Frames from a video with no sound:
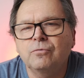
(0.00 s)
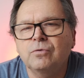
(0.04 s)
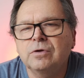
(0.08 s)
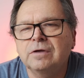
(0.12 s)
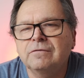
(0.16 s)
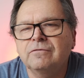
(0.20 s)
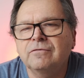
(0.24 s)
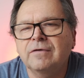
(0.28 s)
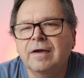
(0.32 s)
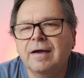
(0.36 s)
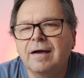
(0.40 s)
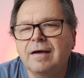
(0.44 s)

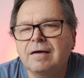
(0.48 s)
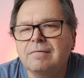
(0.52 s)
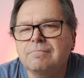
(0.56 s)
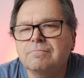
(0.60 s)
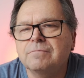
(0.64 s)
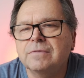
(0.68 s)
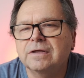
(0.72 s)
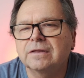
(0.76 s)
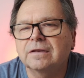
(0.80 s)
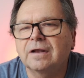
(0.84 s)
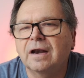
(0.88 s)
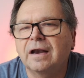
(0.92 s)
we've
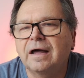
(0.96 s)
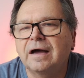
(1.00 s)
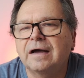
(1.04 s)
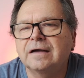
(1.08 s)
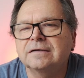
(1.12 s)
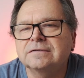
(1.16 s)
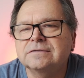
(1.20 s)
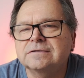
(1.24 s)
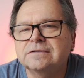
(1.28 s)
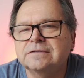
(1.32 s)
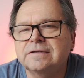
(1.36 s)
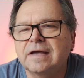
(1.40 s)
come in the
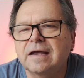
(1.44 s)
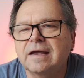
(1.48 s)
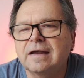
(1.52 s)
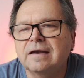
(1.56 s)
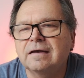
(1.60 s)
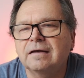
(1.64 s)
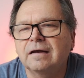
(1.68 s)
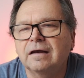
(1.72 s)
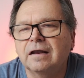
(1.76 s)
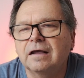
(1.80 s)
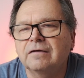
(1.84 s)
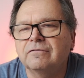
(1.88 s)
last
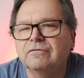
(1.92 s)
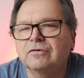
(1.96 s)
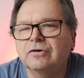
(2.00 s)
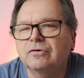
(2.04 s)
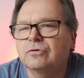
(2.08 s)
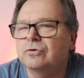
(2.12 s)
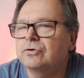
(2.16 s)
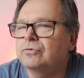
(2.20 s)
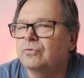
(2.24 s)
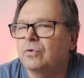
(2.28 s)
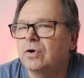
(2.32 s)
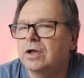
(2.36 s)
10, 11,
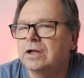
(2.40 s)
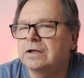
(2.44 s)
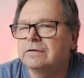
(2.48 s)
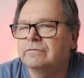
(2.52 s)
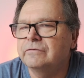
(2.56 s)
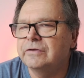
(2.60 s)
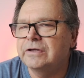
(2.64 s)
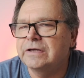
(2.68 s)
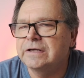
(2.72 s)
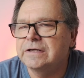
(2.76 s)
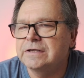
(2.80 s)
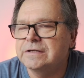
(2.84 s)
or
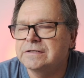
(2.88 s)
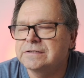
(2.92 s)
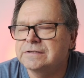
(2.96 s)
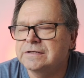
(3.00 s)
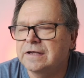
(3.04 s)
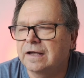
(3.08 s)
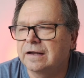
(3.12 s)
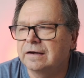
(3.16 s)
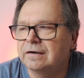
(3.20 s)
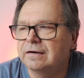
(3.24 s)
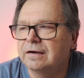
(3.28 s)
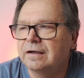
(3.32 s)
12 years,
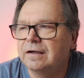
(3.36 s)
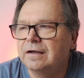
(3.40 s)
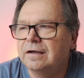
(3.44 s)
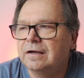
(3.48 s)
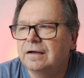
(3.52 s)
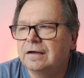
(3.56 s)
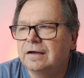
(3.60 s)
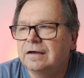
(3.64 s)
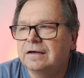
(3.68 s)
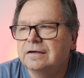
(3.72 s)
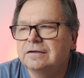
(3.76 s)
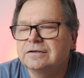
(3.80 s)
and
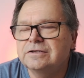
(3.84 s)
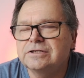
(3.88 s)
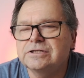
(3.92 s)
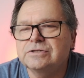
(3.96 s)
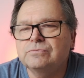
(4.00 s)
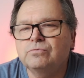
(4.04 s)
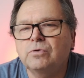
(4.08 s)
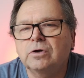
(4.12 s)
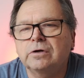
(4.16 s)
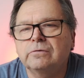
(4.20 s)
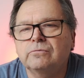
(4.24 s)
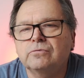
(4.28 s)

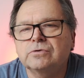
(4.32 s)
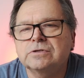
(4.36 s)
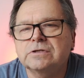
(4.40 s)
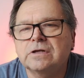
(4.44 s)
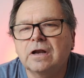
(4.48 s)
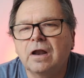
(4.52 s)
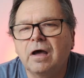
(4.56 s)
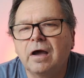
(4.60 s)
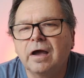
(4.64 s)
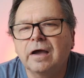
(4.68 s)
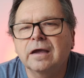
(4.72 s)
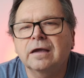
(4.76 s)
just what it was
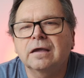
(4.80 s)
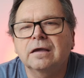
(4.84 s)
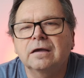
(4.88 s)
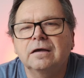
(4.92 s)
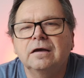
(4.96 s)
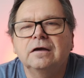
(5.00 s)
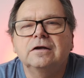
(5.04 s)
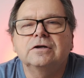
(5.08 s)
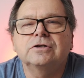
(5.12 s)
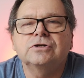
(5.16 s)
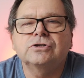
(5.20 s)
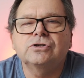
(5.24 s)
like
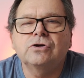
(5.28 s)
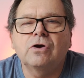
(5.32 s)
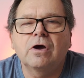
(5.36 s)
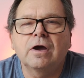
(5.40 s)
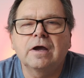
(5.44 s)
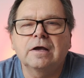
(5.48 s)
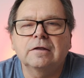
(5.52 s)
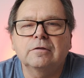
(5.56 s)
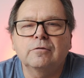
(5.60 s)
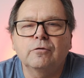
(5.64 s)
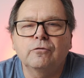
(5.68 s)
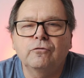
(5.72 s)

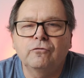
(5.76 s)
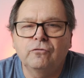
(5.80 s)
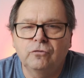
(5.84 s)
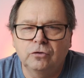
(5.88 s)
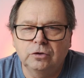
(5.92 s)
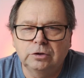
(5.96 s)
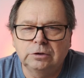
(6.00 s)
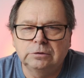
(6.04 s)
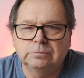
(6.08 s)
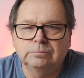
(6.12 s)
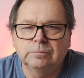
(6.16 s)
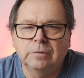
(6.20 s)
trying to
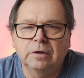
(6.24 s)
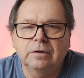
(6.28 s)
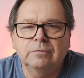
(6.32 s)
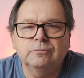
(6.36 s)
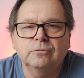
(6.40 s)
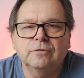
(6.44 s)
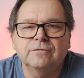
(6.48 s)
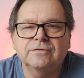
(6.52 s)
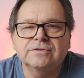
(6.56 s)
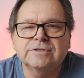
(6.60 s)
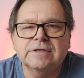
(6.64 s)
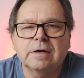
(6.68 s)
film
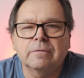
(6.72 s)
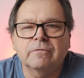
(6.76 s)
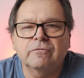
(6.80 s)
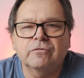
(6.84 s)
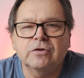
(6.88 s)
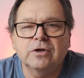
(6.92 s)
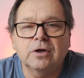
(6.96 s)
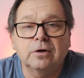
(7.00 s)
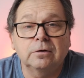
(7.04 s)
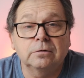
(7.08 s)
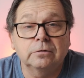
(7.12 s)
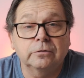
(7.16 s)
with some of
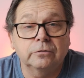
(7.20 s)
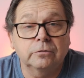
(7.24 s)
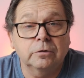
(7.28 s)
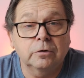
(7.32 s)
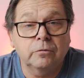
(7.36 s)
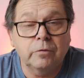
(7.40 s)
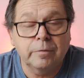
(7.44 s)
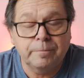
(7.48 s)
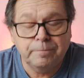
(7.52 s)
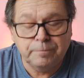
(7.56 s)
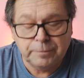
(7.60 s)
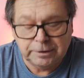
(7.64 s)
the older
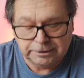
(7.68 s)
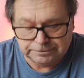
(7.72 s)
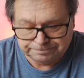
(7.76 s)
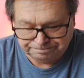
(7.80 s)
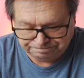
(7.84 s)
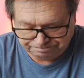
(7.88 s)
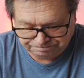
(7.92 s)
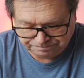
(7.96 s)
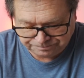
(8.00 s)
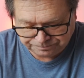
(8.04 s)
equipment.